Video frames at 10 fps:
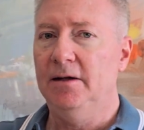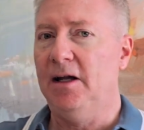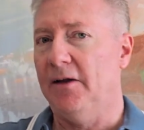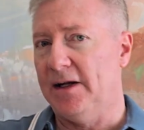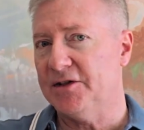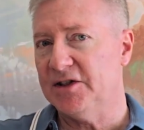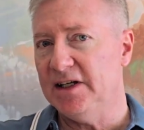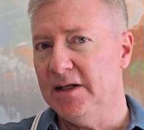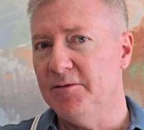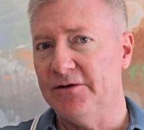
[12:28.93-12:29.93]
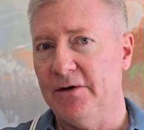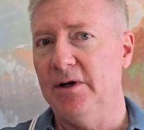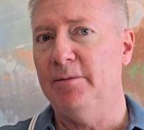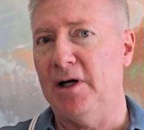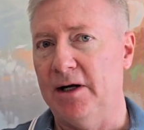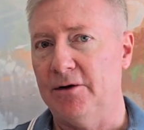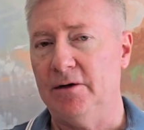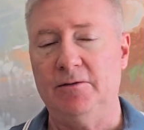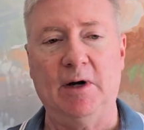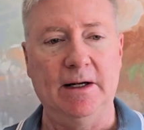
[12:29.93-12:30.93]
Now that seems very
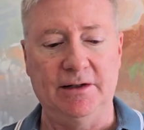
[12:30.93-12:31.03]
minor, right?